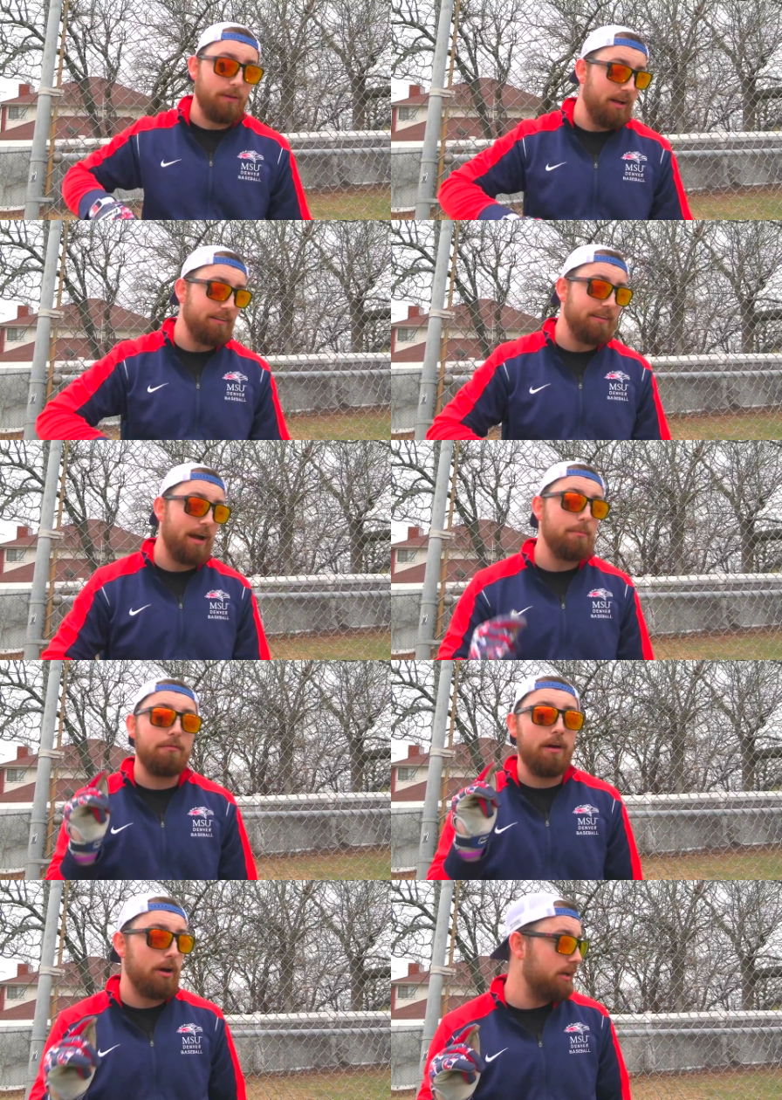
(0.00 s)
But luckily, I'm a
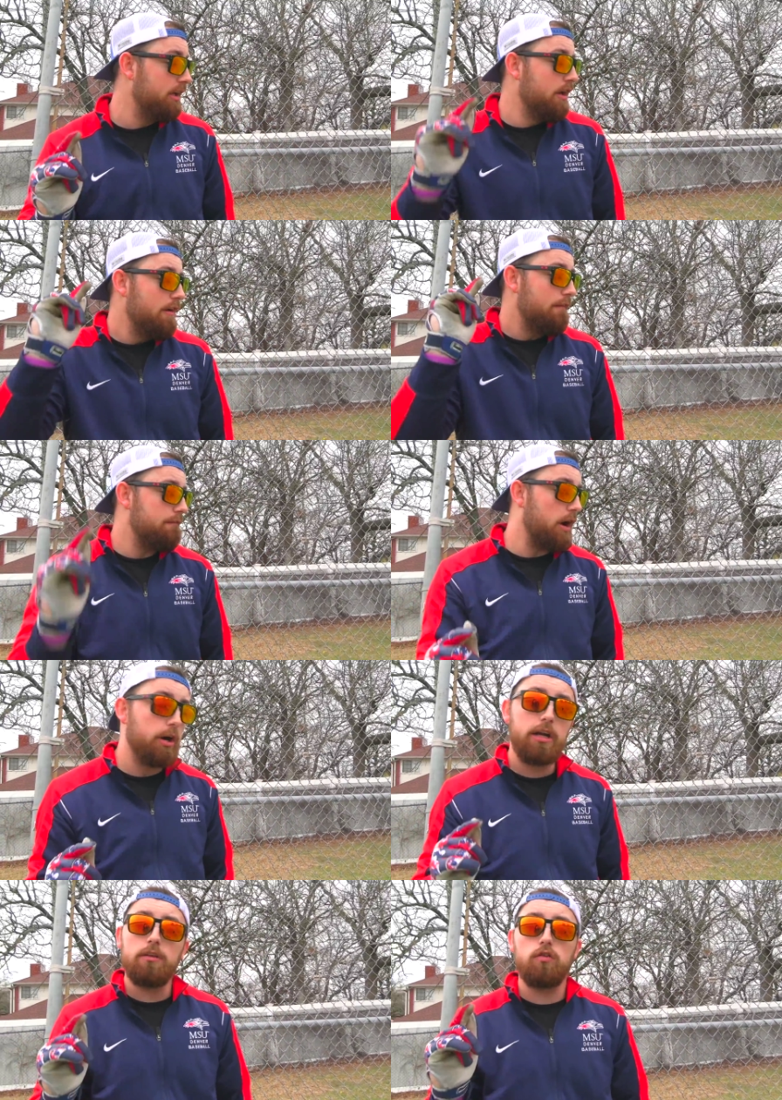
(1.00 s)
very,
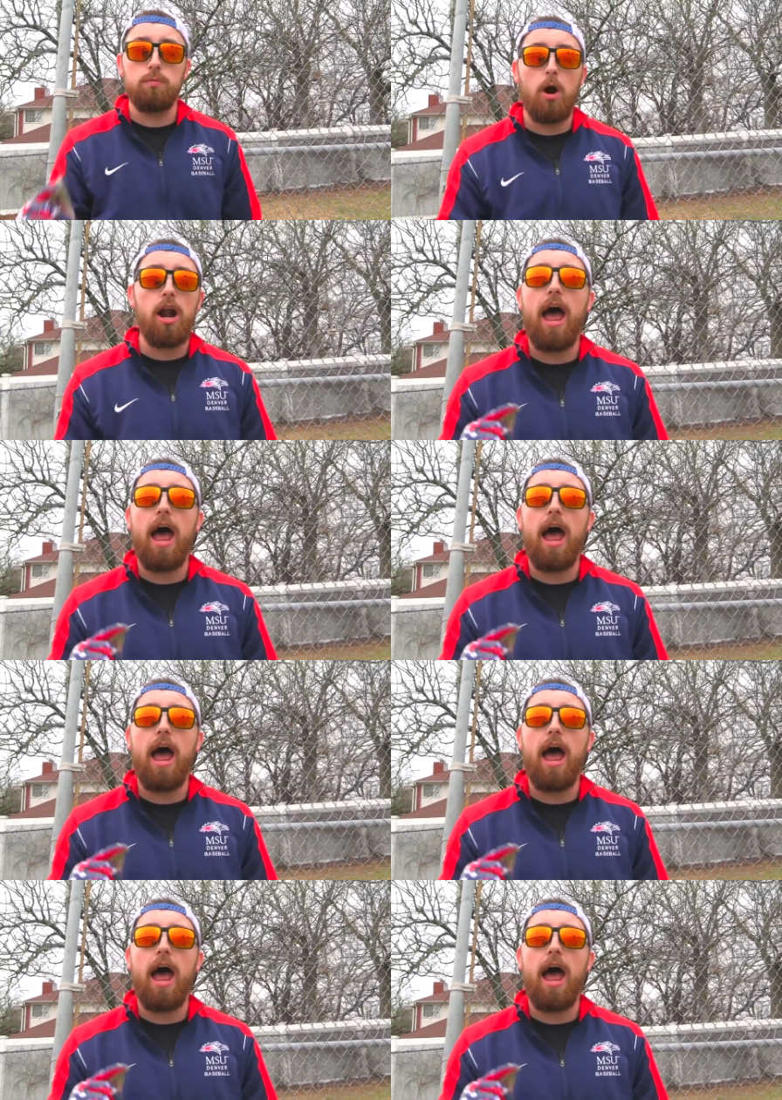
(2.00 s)
very smart